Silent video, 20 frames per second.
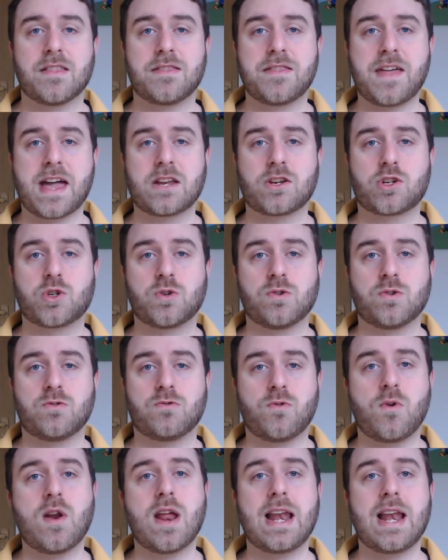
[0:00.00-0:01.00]
that should
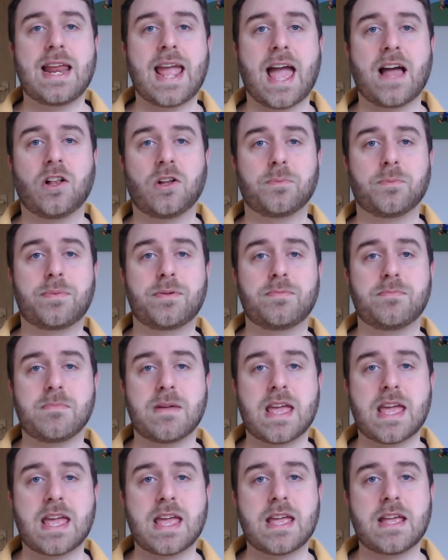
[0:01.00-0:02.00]
really help
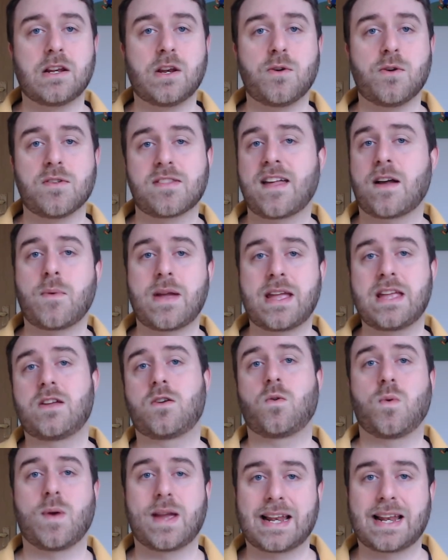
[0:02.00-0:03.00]
me lose that weight
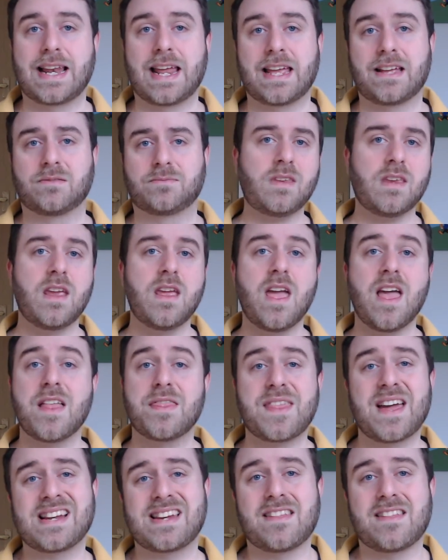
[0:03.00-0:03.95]
quickly. That